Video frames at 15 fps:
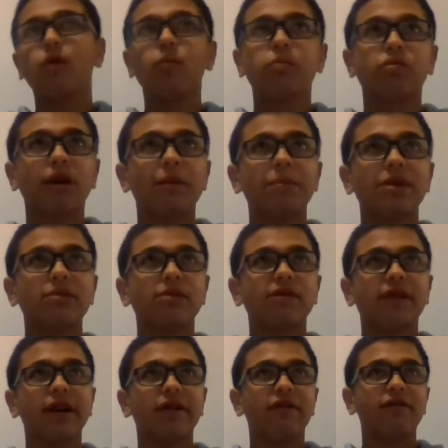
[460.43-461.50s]
premise was
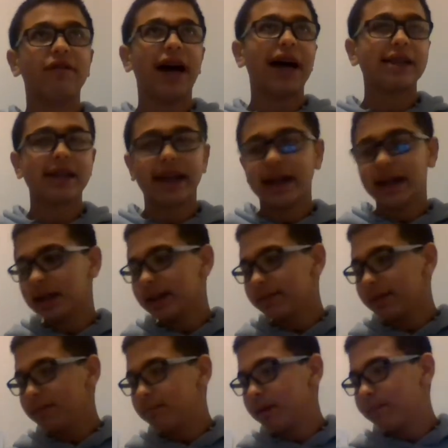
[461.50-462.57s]
very fascinating to
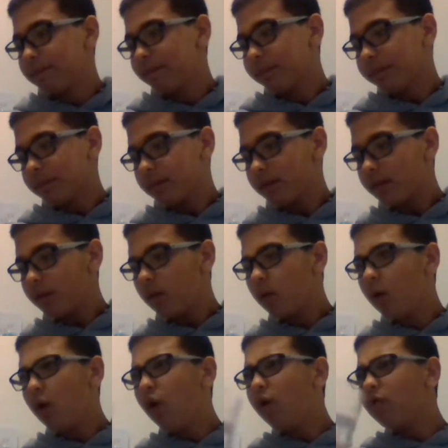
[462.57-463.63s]
me. But
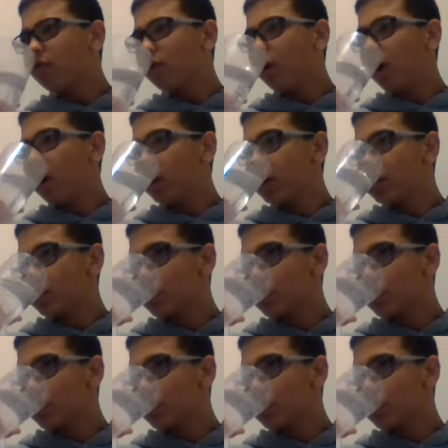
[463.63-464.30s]
overall,